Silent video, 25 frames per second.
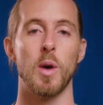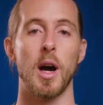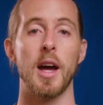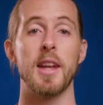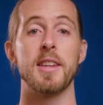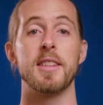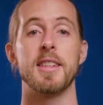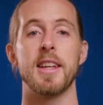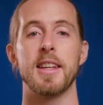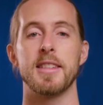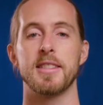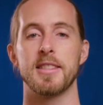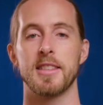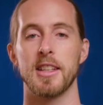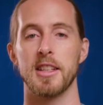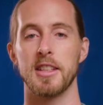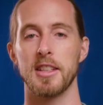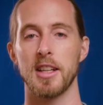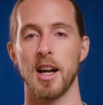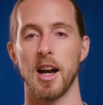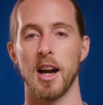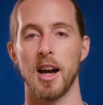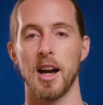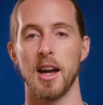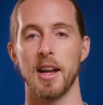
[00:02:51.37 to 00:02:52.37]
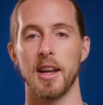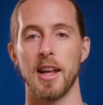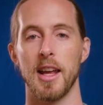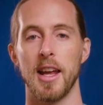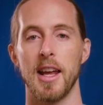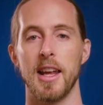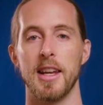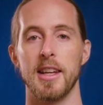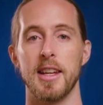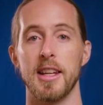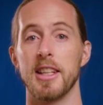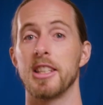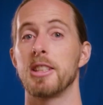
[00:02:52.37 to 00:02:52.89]
untested card
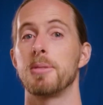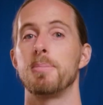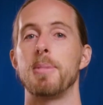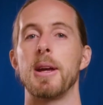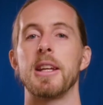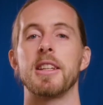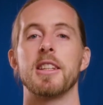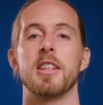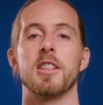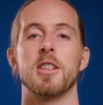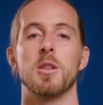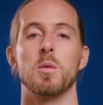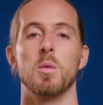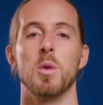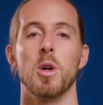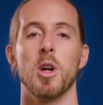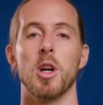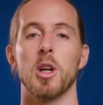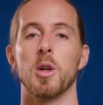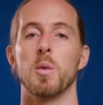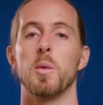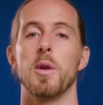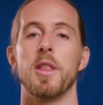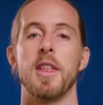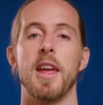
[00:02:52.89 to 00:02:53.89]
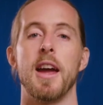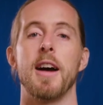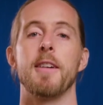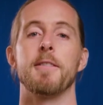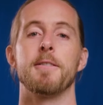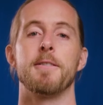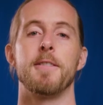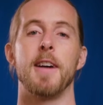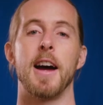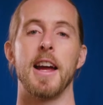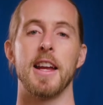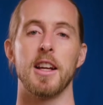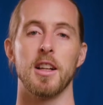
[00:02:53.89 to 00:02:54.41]
and expect it to work without
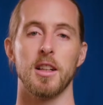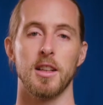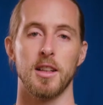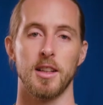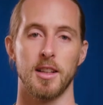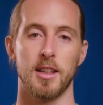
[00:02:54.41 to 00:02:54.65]
fail.